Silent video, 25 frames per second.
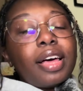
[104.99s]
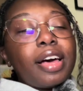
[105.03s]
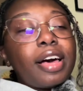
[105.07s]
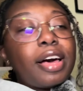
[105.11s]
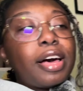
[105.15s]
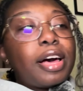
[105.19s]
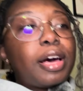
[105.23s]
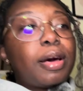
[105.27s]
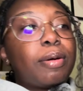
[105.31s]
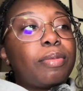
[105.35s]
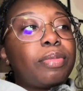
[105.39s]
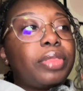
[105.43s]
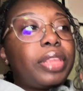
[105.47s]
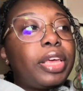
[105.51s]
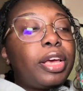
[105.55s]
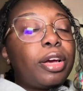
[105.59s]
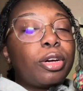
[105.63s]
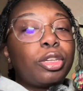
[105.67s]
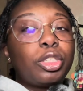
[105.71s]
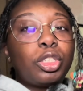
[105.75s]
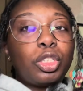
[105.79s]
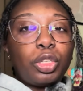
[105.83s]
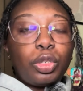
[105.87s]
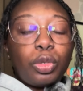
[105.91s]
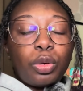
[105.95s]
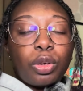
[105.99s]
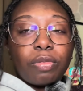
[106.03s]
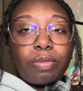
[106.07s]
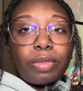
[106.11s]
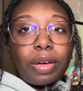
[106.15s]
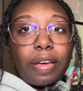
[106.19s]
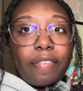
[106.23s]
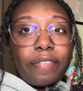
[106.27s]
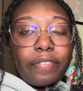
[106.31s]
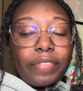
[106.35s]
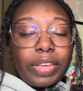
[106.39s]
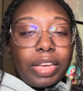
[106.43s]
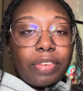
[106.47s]
They are two of
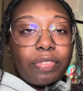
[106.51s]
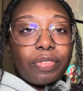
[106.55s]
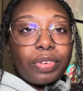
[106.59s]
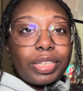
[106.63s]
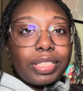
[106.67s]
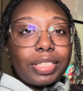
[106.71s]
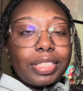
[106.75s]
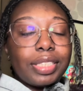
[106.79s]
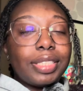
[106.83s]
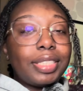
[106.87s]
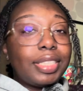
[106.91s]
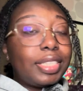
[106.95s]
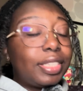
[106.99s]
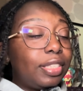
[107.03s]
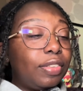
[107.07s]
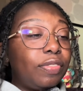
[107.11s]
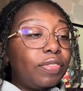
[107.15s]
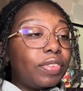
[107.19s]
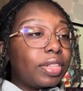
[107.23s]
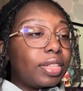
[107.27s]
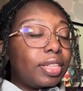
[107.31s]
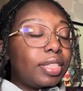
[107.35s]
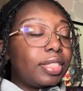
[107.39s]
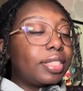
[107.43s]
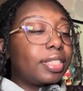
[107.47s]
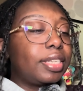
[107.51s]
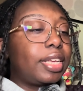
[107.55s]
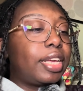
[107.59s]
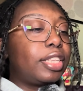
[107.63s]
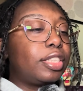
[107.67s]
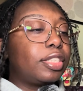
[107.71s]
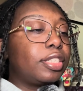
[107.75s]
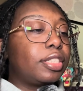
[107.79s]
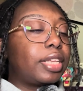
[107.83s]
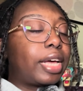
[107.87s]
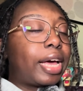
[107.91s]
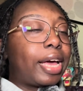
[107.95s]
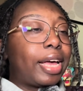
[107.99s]
my favorite Disney villains,
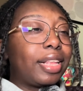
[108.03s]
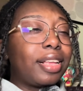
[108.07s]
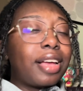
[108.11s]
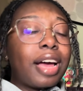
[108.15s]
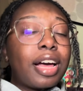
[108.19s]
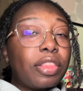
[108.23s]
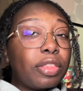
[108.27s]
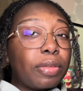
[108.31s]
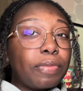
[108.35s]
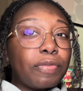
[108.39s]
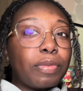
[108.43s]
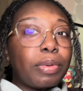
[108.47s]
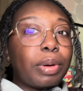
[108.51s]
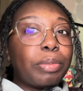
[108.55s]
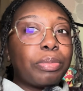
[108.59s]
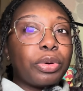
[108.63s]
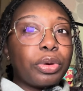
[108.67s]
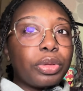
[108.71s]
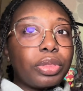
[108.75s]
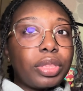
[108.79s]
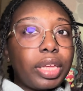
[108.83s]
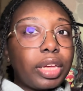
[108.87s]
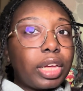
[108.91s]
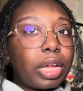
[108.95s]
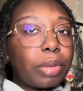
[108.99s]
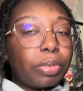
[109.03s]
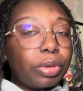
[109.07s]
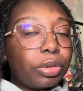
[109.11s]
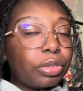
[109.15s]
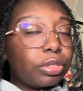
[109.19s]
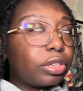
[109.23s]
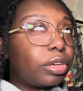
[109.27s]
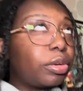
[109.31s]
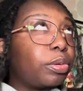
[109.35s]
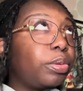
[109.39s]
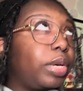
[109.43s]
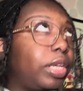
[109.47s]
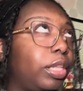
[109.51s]
and I had gotten them for my birthday a couple years
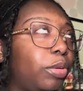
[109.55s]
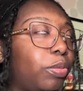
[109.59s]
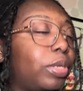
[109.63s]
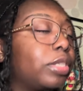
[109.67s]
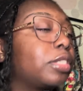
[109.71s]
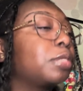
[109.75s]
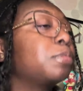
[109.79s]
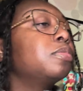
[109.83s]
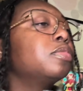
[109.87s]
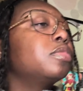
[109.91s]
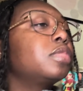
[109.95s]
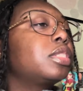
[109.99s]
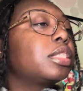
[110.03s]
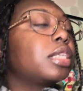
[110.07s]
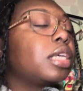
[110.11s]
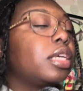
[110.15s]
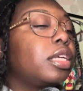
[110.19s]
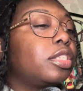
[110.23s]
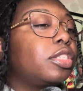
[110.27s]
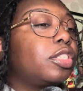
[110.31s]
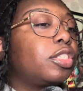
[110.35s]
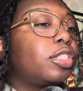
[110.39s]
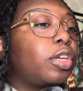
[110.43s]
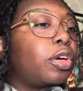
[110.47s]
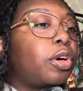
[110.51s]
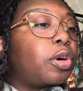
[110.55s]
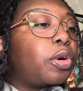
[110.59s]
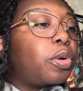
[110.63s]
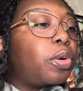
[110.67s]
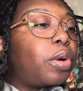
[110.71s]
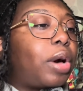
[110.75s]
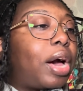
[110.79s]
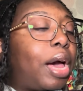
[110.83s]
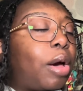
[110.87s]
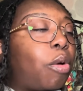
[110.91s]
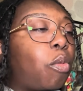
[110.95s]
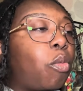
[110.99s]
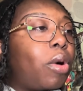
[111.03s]
ago. Anyways, so
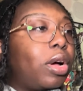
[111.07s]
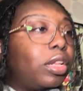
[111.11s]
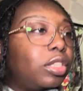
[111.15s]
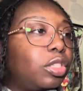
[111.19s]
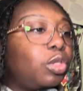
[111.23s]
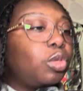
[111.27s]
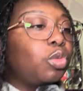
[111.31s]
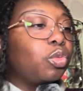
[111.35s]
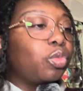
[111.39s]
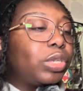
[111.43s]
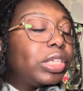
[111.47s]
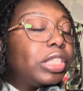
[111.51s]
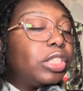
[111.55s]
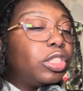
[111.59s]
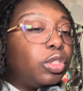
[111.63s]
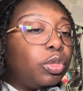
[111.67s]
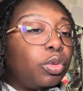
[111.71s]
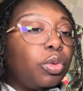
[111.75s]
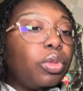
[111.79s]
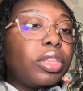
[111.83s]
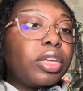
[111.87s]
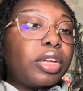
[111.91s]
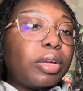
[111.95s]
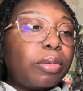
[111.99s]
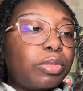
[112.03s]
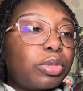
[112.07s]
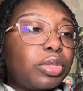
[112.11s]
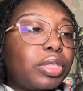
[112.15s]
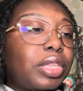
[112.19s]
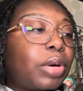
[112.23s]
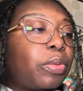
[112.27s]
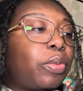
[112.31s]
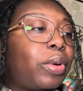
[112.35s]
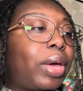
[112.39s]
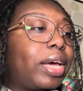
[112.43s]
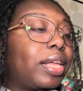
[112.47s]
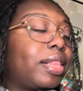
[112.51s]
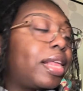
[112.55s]
I want to redo them so
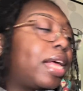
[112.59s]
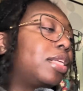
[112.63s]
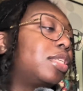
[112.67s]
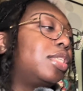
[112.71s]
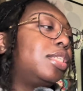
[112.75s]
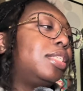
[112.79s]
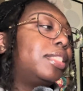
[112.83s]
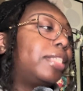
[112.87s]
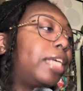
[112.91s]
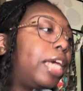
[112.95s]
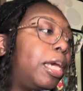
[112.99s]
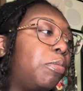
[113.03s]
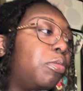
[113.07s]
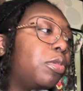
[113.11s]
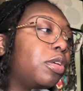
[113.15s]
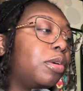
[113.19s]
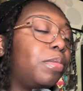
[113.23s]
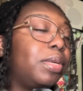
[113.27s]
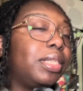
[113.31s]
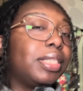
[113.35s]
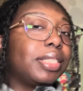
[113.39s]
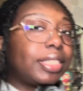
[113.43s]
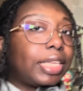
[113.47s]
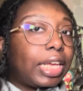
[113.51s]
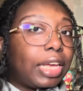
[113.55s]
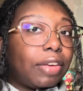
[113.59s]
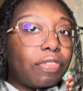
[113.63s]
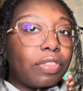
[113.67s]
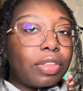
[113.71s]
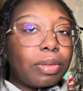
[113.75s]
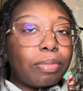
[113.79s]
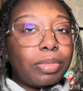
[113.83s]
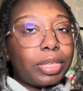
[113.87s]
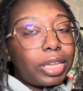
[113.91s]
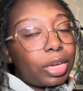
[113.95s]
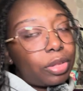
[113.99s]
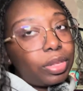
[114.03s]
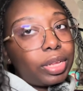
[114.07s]
that way I can actually tape them and save
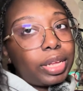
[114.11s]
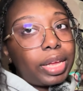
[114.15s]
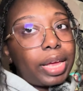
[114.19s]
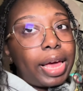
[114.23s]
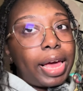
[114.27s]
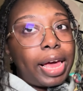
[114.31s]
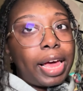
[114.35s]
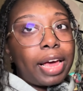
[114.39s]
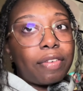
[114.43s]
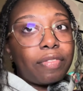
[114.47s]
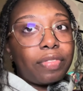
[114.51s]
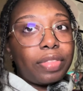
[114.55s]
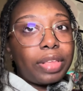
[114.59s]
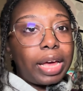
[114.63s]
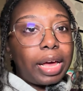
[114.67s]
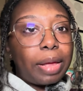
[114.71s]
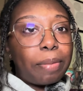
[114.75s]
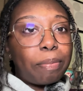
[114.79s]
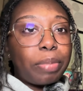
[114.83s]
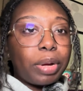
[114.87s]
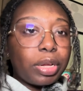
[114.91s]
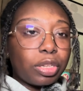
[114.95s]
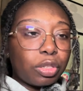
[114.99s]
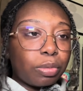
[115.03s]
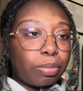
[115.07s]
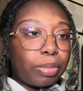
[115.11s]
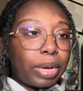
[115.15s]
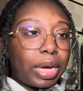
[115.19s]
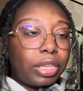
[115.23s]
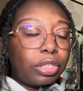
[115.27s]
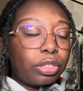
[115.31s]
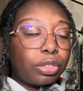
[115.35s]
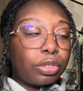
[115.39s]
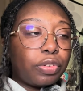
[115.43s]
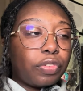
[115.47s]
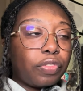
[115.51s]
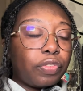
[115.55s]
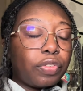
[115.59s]
them now that I have that puzzle
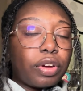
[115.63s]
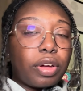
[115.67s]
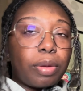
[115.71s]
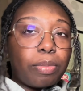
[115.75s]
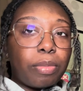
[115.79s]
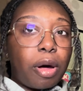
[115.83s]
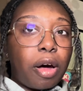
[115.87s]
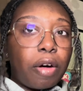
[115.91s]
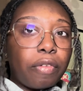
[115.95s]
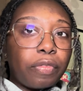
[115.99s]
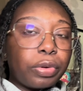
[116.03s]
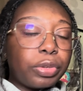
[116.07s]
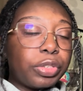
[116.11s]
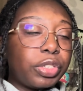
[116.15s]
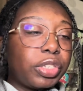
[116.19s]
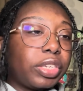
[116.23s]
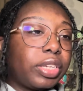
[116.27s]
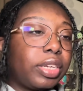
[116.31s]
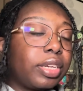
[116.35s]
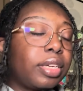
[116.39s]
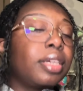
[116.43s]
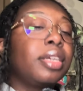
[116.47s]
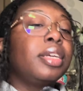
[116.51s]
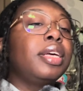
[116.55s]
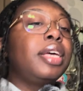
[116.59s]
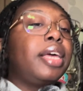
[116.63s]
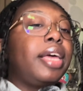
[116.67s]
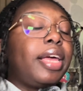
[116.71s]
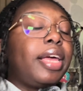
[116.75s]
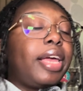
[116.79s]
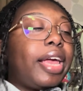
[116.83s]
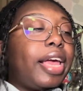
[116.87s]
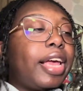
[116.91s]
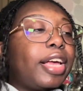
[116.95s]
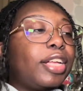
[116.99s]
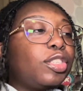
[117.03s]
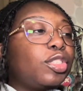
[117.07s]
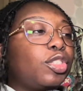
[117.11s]
binder from All for Jig.
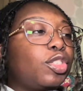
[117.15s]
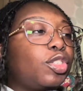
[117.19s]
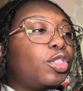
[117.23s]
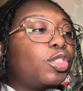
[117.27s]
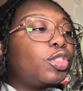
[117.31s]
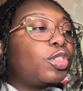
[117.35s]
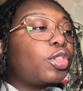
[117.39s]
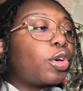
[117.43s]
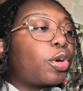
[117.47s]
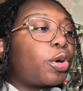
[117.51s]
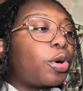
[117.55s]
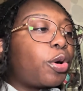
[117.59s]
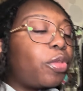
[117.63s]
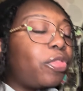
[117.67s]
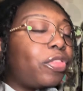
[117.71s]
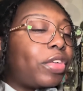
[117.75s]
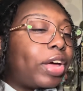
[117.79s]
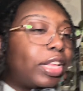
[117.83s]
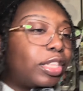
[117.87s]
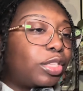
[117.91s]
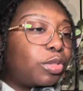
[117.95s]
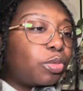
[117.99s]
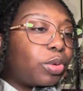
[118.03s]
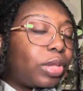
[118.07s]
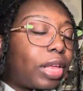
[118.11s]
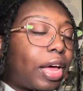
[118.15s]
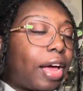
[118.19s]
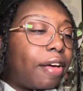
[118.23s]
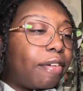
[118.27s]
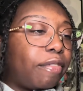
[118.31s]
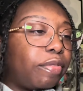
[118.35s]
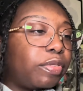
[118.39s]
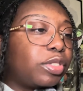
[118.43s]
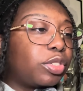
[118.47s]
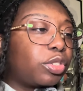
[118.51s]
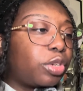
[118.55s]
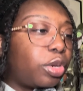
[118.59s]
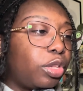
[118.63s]
And so that's what
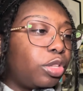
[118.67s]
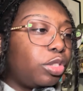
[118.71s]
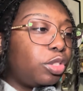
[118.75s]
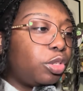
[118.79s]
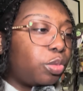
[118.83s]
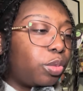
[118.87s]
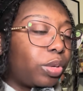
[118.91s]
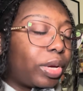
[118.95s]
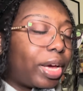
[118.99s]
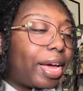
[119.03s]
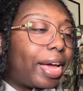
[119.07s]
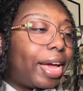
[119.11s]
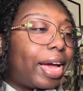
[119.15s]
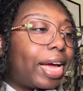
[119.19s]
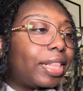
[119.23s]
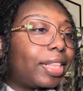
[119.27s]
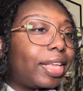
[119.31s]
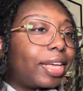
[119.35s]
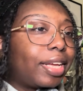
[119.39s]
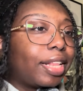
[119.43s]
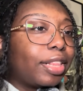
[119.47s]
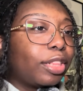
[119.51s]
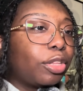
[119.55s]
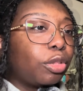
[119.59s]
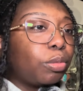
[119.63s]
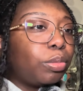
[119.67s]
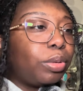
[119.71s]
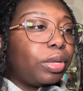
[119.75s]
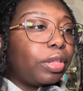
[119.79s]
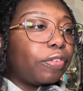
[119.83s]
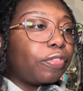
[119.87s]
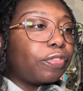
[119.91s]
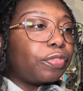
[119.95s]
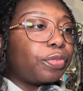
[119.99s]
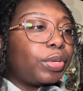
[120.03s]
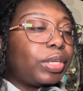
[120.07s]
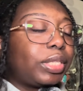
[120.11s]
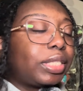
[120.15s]
I've started doing. I had like a little bit
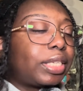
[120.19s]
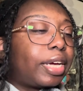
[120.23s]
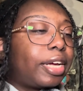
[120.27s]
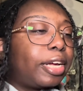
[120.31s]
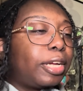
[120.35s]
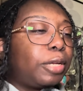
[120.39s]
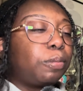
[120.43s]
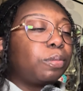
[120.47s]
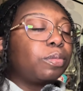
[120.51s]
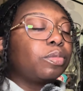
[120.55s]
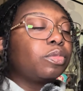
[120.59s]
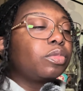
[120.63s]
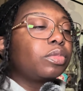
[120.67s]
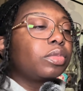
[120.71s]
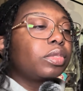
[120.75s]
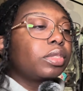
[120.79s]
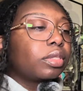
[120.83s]
of free time.